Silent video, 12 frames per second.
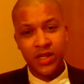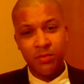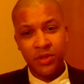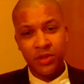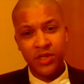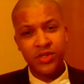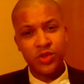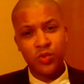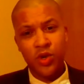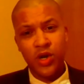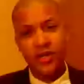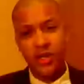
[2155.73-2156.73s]
but this is
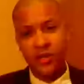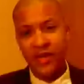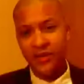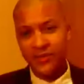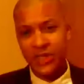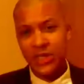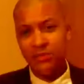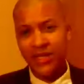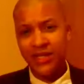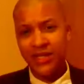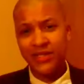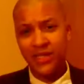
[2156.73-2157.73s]
one you may have seen
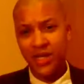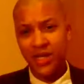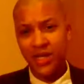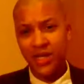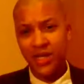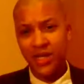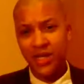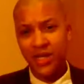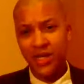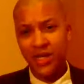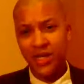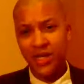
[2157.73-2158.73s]
many times
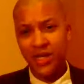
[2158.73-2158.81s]
before,